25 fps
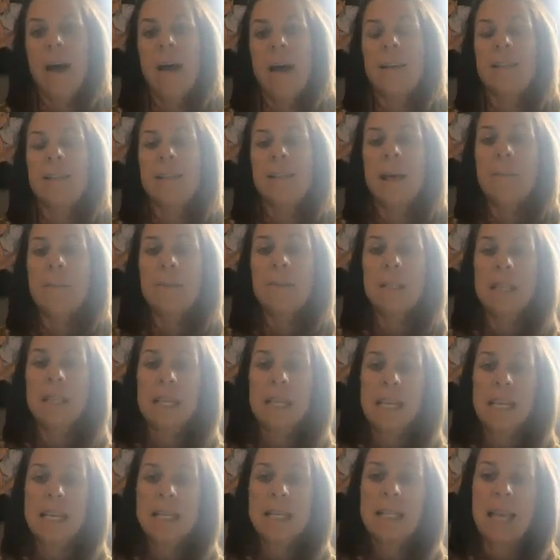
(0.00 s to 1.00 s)
A
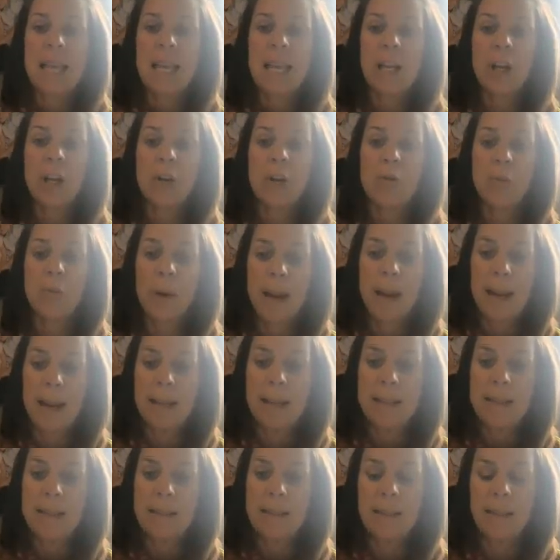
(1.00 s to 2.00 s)
subsidy is like a
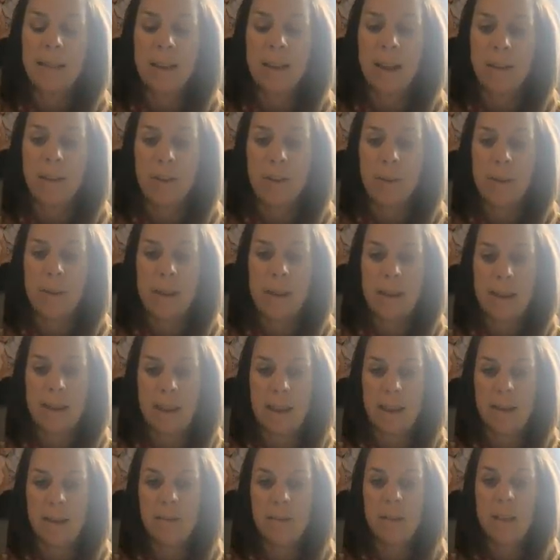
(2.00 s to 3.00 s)
grant that the government
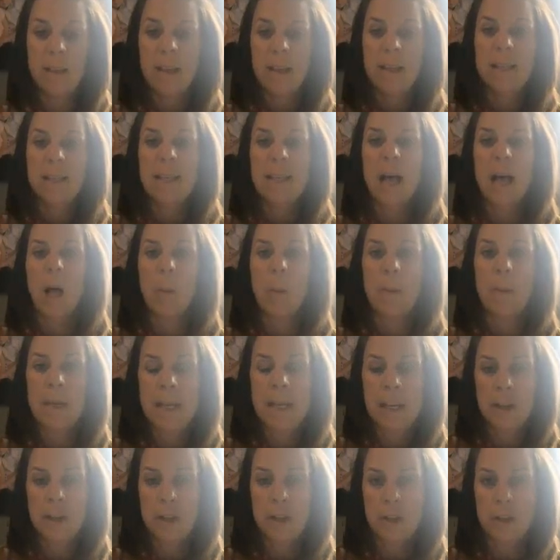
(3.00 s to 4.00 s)
gives to help an
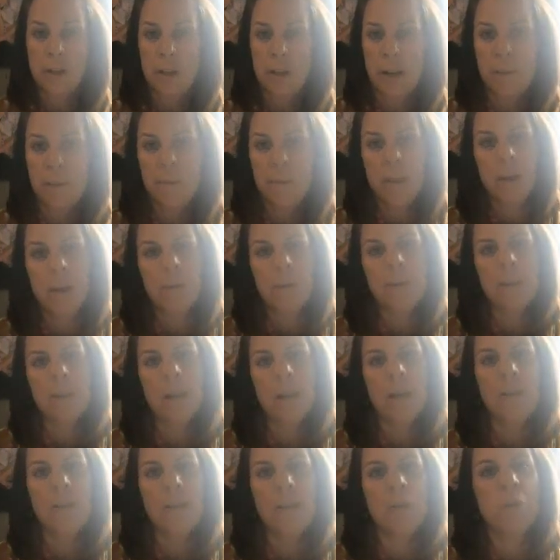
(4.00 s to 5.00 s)
industry. We
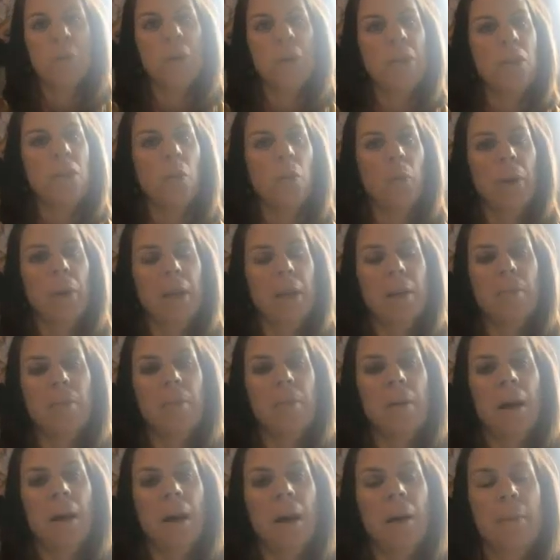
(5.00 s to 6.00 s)
saw this with the
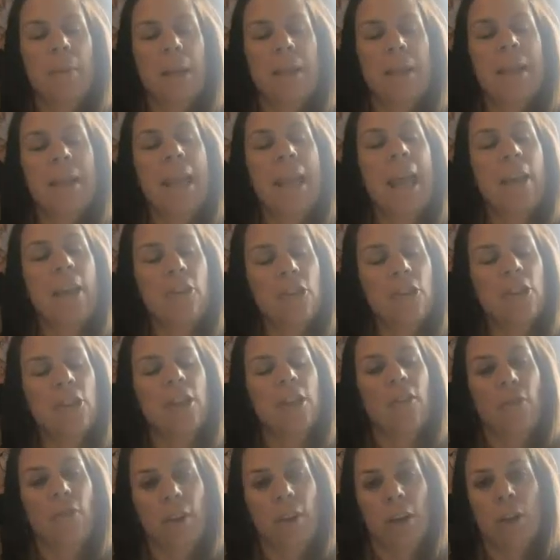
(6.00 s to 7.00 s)
wind um, in the
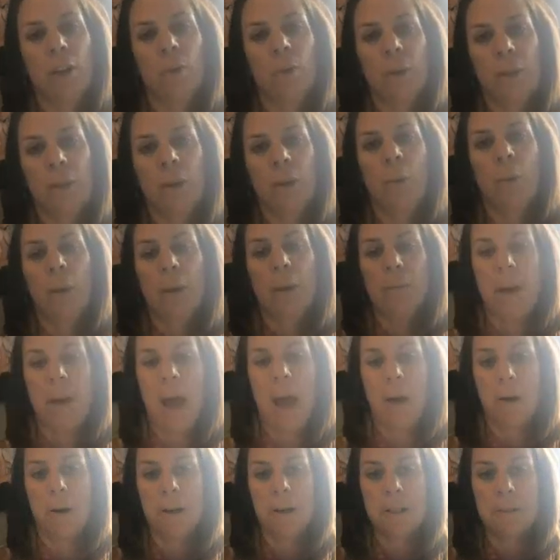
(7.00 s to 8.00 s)
energy field with the wind
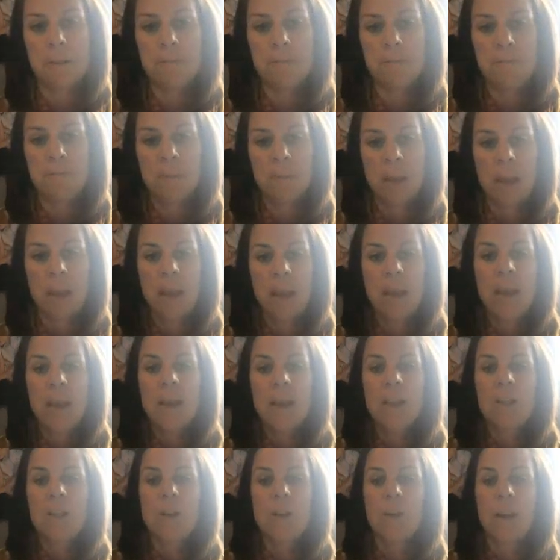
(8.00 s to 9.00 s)
powers.
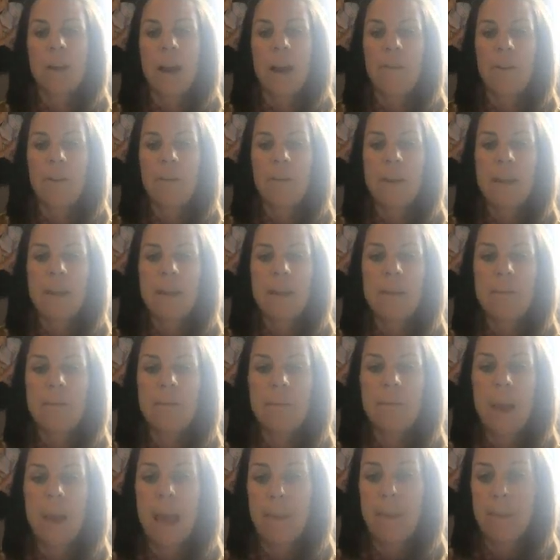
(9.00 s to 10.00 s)
So government
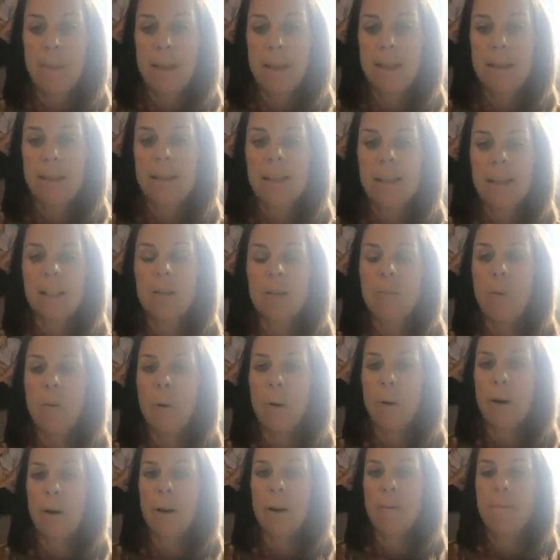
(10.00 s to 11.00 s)
payments that
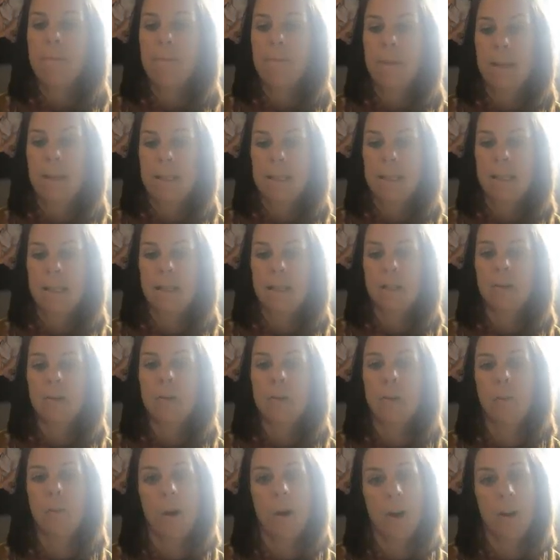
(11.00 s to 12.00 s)
support a business
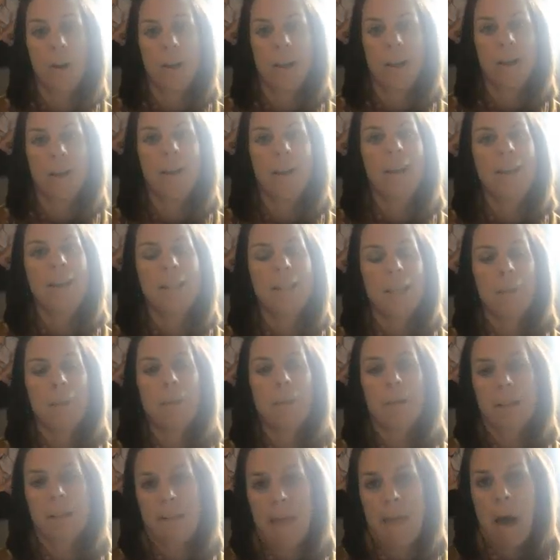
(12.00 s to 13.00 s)
or market.
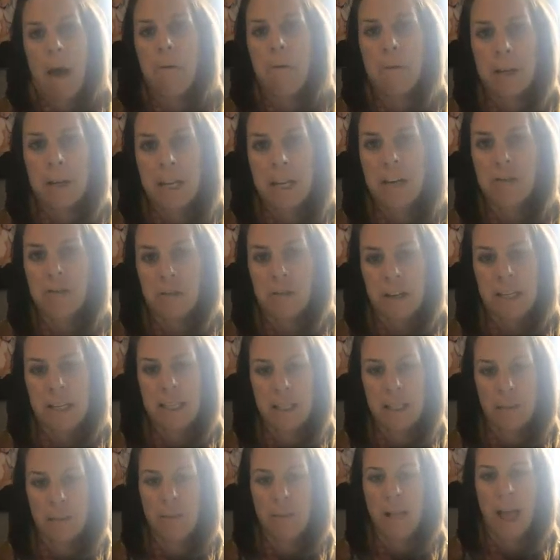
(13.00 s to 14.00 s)
Typically that will
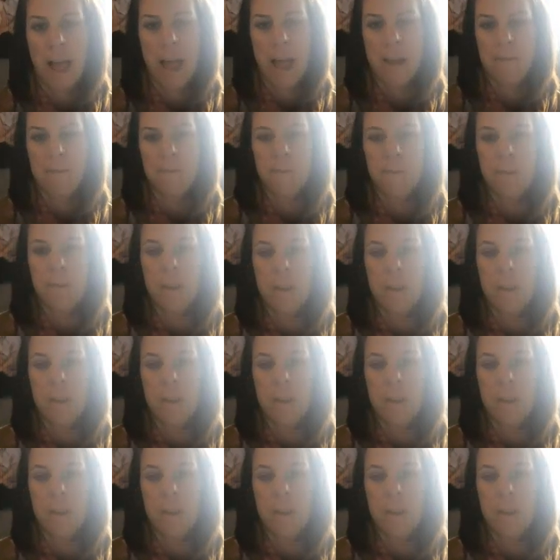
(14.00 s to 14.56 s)
increase supply.